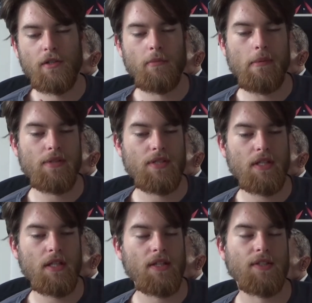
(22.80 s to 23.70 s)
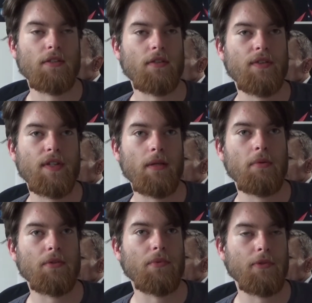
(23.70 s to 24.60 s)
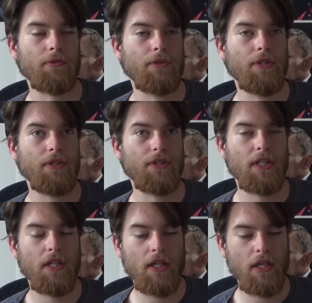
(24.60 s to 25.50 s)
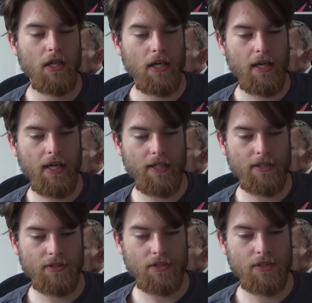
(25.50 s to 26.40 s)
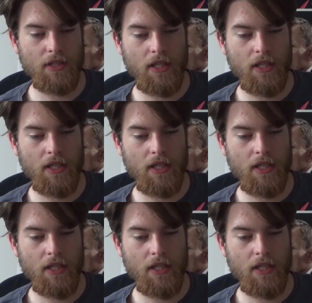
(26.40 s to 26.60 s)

the BBC as it celebrates 100 years and